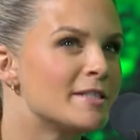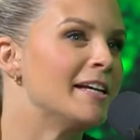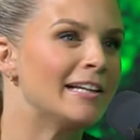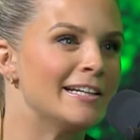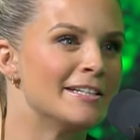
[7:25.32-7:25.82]

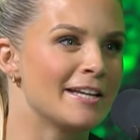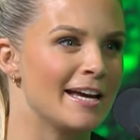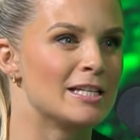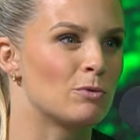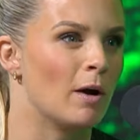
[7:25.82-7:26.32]
resilient
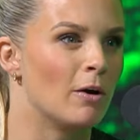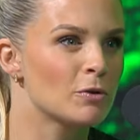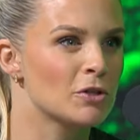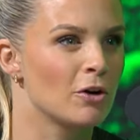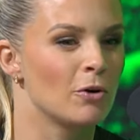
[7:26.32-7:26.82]
as well.
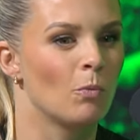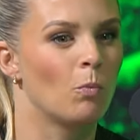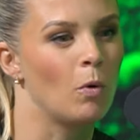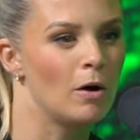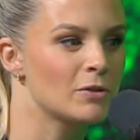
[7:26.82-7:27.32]
So
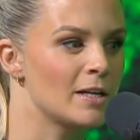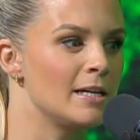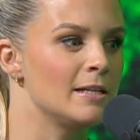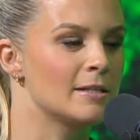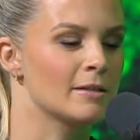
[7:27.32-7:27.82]
whilst
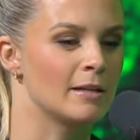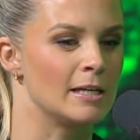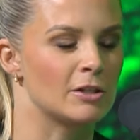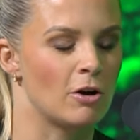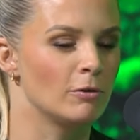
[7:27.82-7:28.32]
these
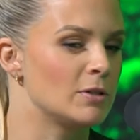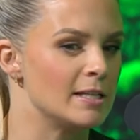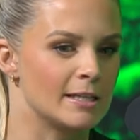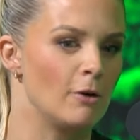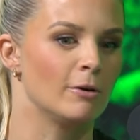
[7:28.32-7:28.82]
colts,
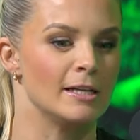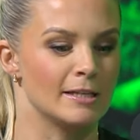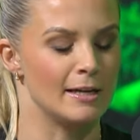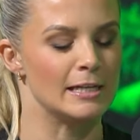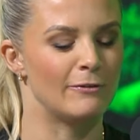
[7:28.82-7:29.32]
these geldings
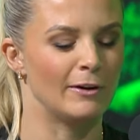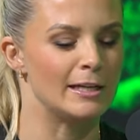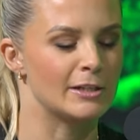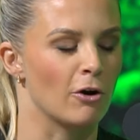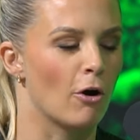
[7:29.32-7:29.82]
and these
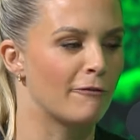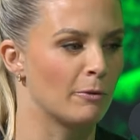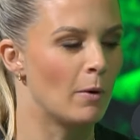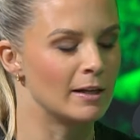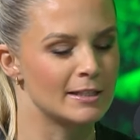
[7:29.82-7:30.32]
fillies can go
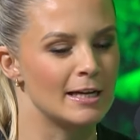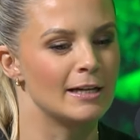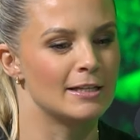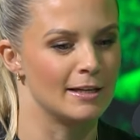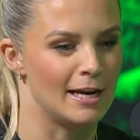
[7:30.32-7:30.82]
from one
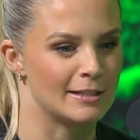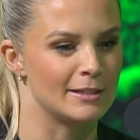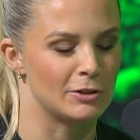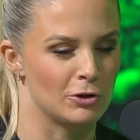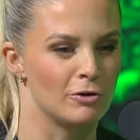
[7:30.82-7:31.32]
start to the next
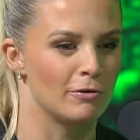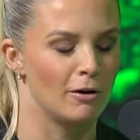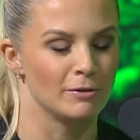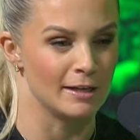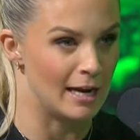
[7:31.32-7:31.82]
as
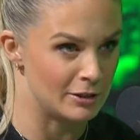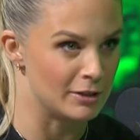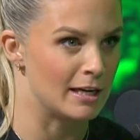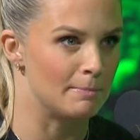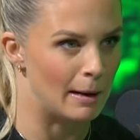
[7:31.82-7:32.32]
2-year-olds, and as you
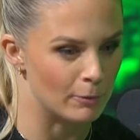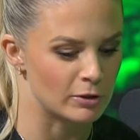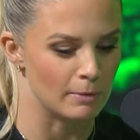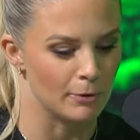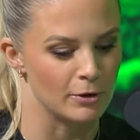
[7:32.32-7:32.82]
said, bubbles
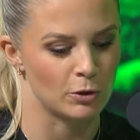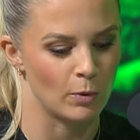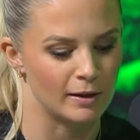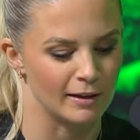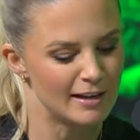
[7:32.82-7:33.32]
can burst
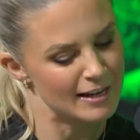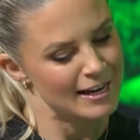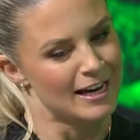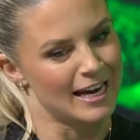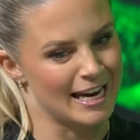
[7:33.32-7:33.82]
quickly,
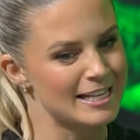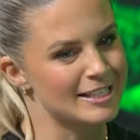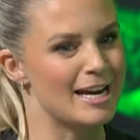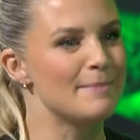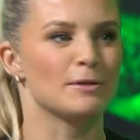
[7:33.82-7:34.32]
he
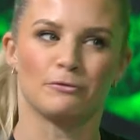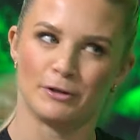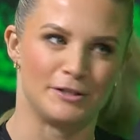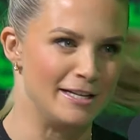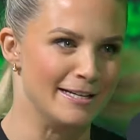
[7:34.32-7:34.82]
seems a
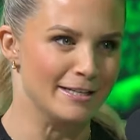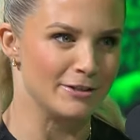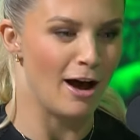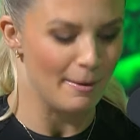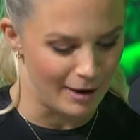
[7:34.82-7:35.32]
resilient
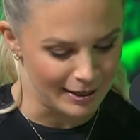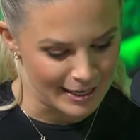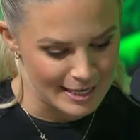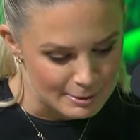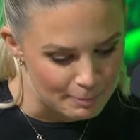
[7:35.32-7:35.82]
type. Like,
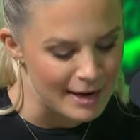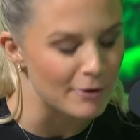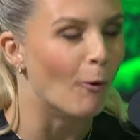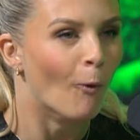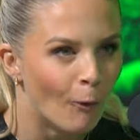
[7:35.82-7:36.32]
he's been
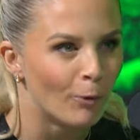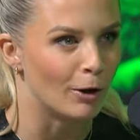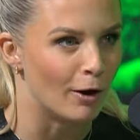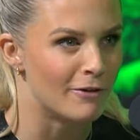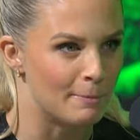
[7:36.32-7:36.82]
all
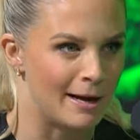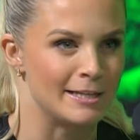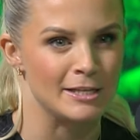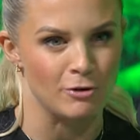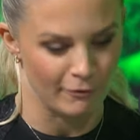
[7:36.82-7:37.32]
over the
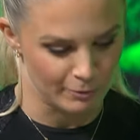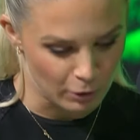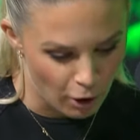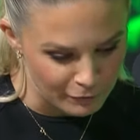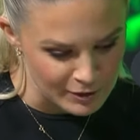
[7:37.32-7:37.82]
place. He's gone from
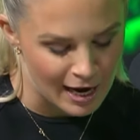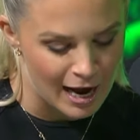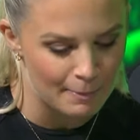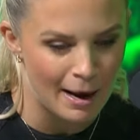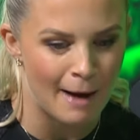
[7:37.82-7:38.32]
Coffs
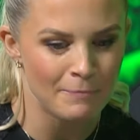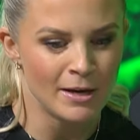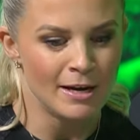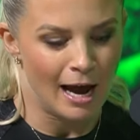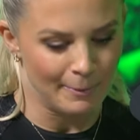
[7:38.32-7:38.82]
Harbour
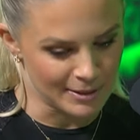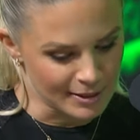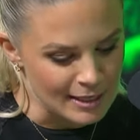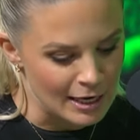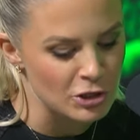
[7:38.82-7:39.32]
up to the
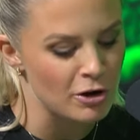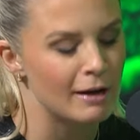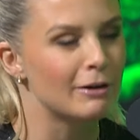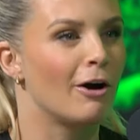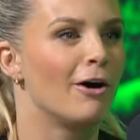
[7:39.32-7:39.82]

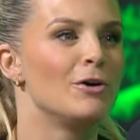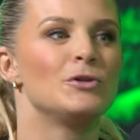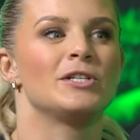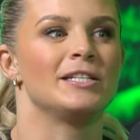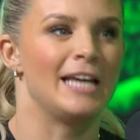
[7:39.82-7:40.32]
Sunshine
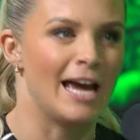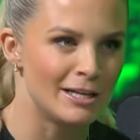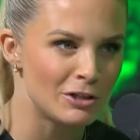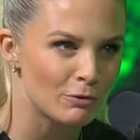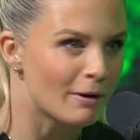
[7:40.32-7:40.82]
Coast,
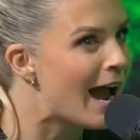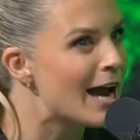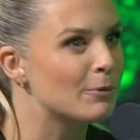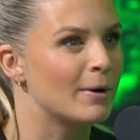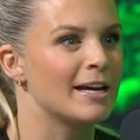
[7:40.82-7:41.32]
down to
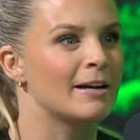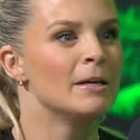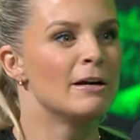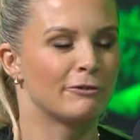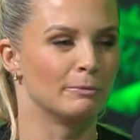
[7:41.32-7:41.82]
Randwick,
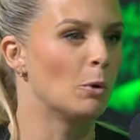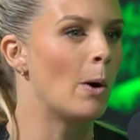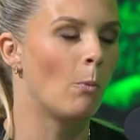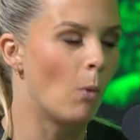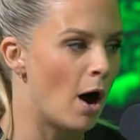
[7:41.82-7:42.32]
from
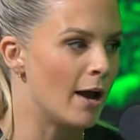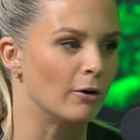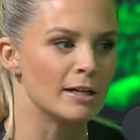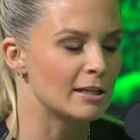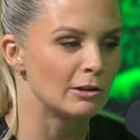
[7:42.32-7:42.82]

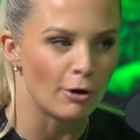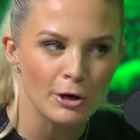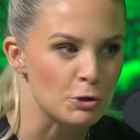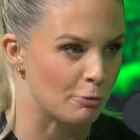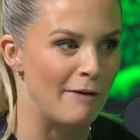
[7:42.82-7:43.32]
Wyong. It's a lot
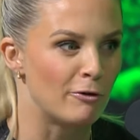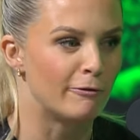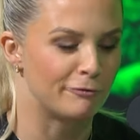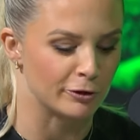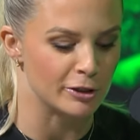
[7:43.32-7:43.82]
of travel
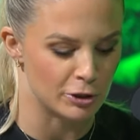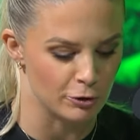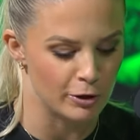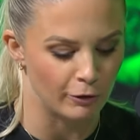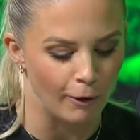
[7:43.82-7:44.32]
for a
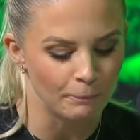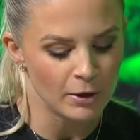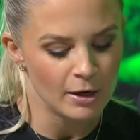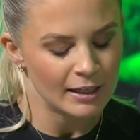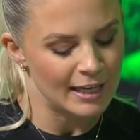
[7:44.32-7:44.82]
2-year-old.
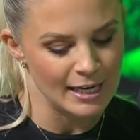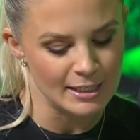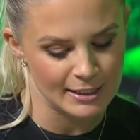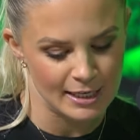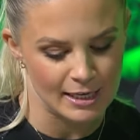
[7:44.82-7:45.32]
Keen
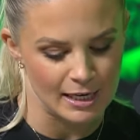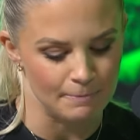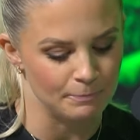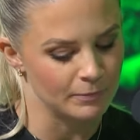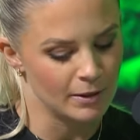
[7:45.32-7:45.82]
to see
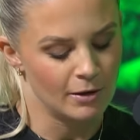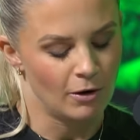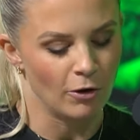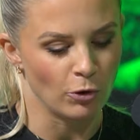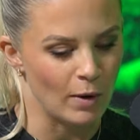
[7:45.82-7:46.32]
him
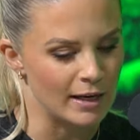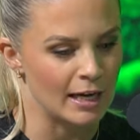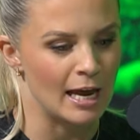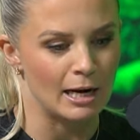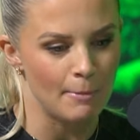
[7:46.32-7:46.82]
on the
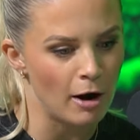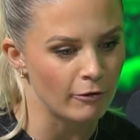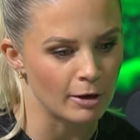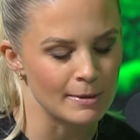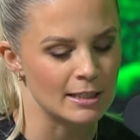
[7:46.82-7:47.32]
weekend. Adam
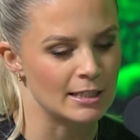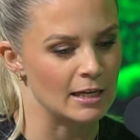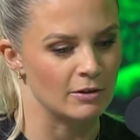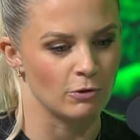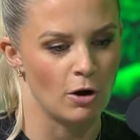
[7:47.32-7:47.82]
Hieronymus to
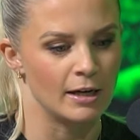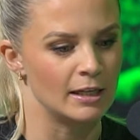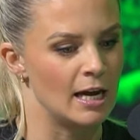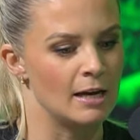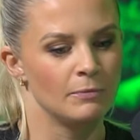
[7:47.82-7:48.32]
take the ride
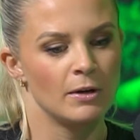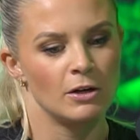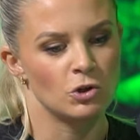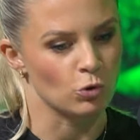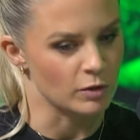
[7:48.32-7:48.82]
again.
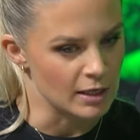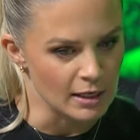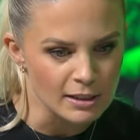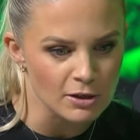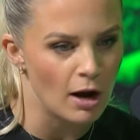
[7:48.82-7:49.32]
Draws an
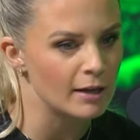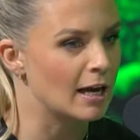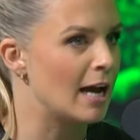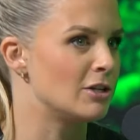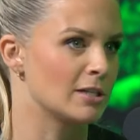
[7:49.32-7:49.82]
inside
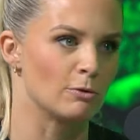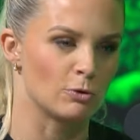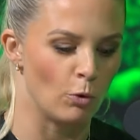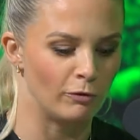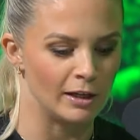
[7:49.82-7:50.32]
gate, just looks
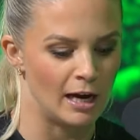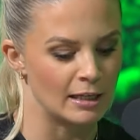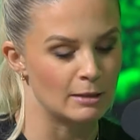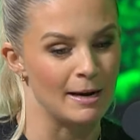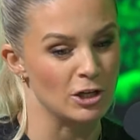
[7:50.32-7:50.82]
awfully
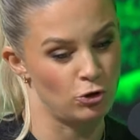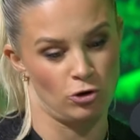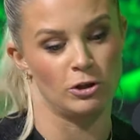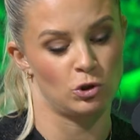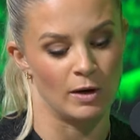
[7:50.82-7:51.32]
hard to beat.
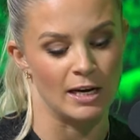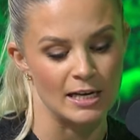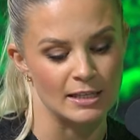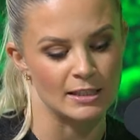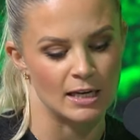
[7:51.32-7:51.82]
$2.20
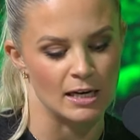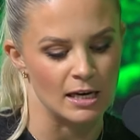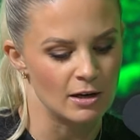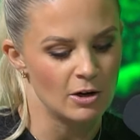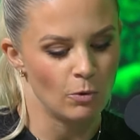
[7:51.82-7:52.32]
is
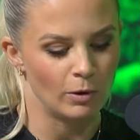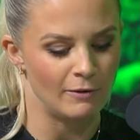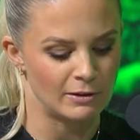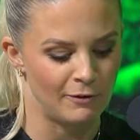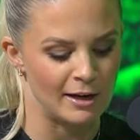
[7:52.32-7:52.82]
skinny. We'll
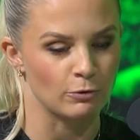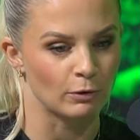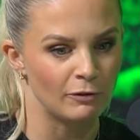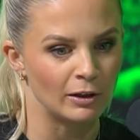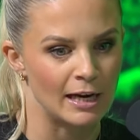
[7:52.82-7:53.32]
have to face
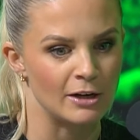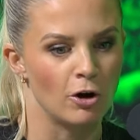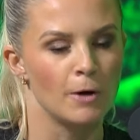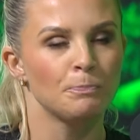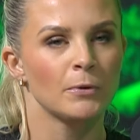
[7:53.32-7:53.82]

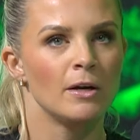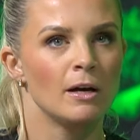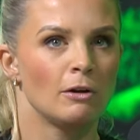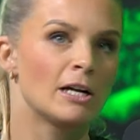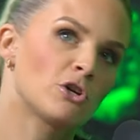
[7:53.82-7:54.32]
Rivellino.
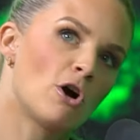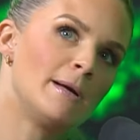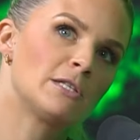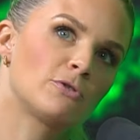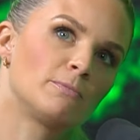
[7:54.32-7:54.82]
Like the
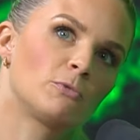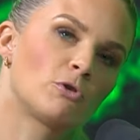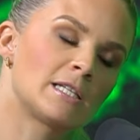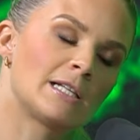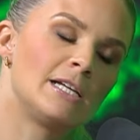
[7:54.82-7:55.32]
comments from
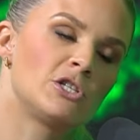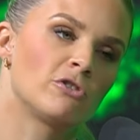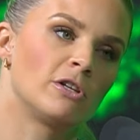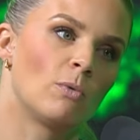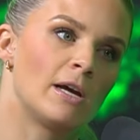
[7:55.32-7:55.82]
Chris Lees
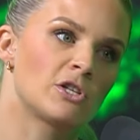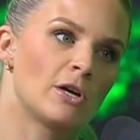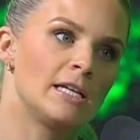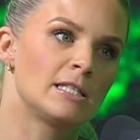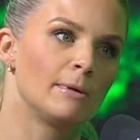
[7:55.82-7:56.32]
during the week, so
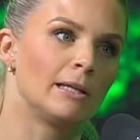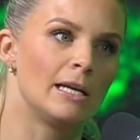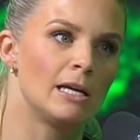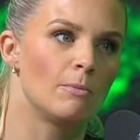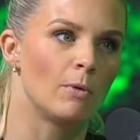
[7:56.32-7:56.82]
he's the
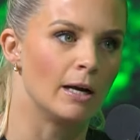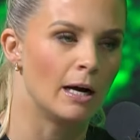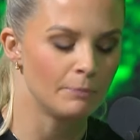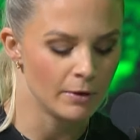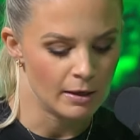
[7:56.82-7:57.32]
Millennium
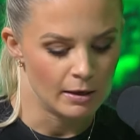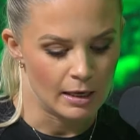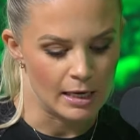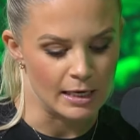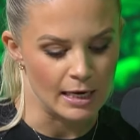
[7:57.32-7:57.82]
winner.
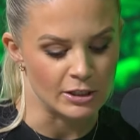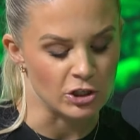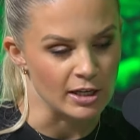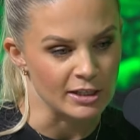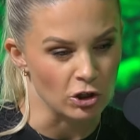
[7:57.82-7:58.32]
He gets
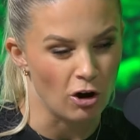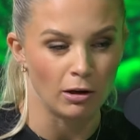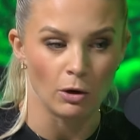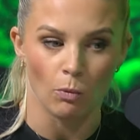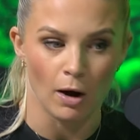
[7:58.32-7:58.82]
Jason
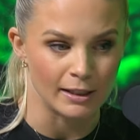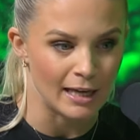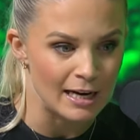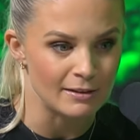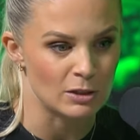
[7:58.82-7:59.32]
Collett wide
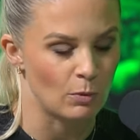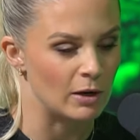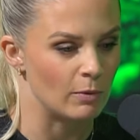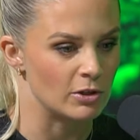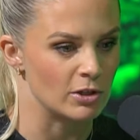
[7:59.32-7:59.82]
gate this
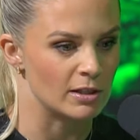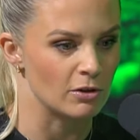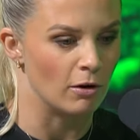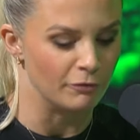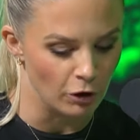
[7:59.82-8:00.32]
week, which is
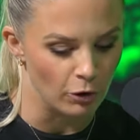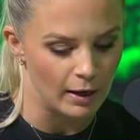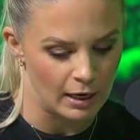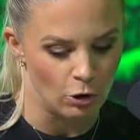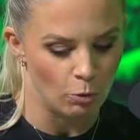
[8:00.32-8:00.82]
of no
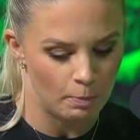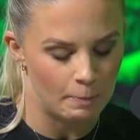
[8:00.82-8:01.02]
help,